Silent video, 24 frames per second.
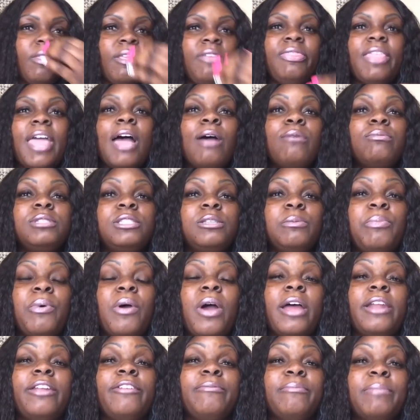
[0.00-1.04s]
That was a
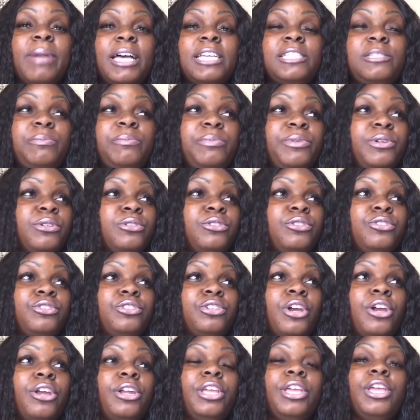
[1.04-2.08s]
part of my spiritual
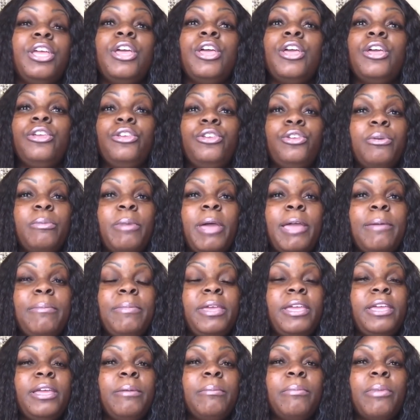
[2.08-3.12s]
journey. You may
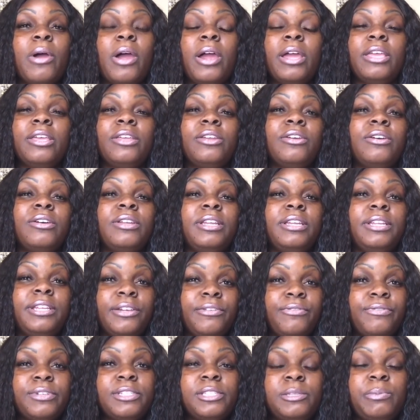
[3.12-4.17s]
be embarking on a
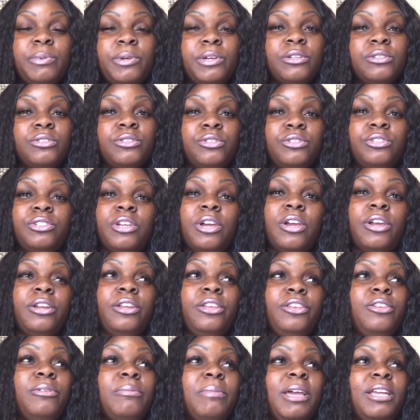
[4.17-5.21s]
different spiritual journey.
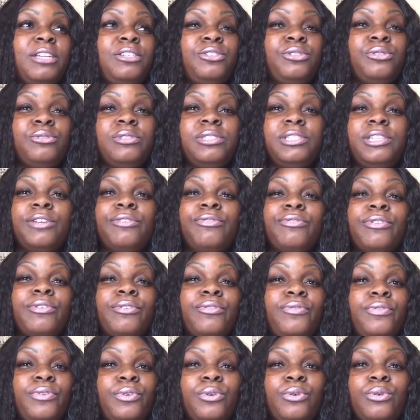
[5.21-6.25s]
You may choose different
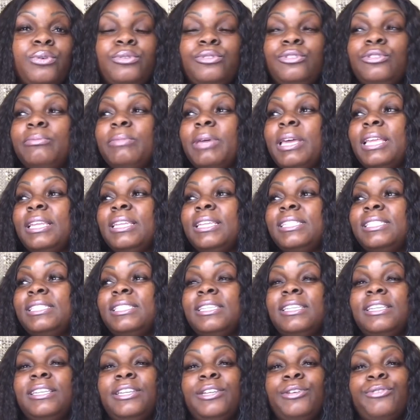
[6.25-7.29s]
foods. You may listen
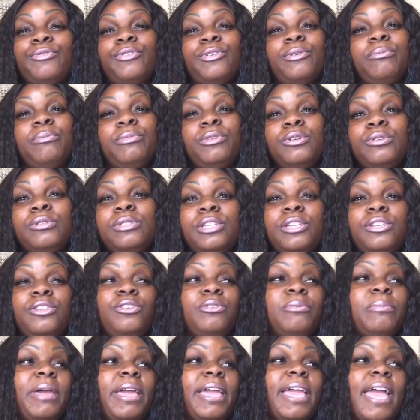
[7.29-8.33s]
to different music. You
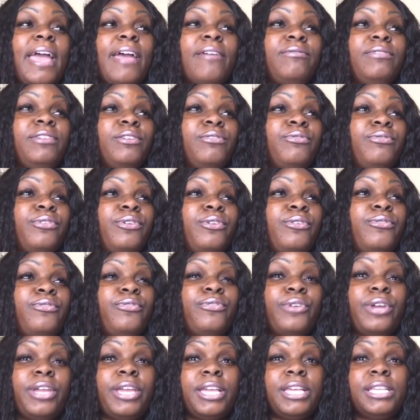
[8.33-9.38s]
may have different
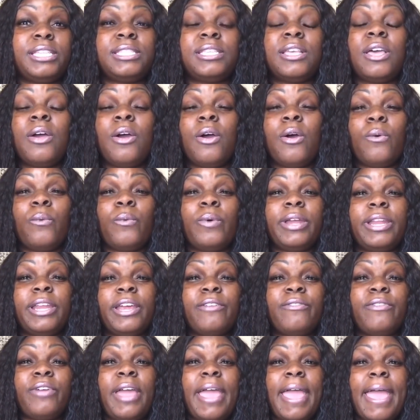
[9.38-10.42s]
friends.
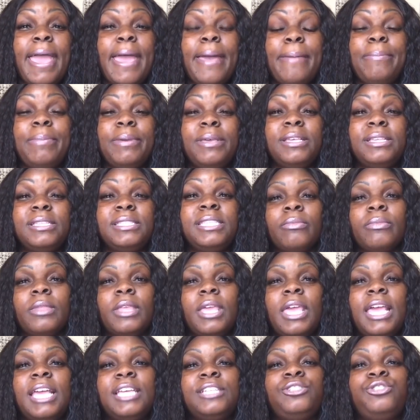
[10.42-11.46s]
Whatever happens,
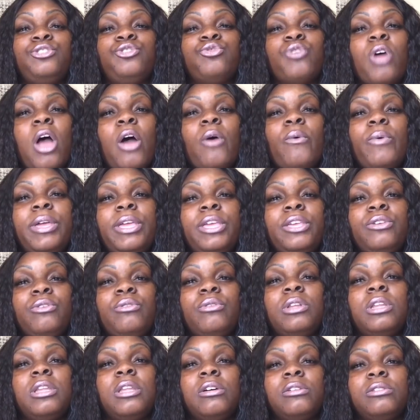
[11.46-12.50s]
it's drawing you
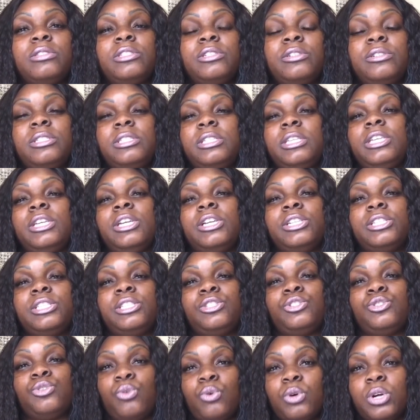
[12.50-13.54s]
closer to your
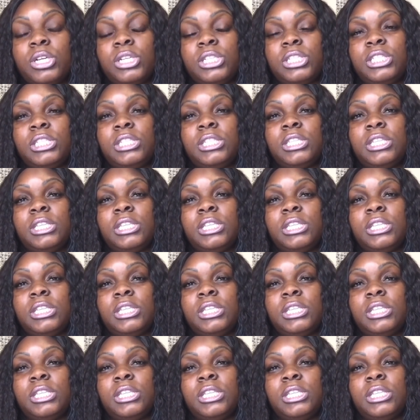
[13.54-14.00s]
source.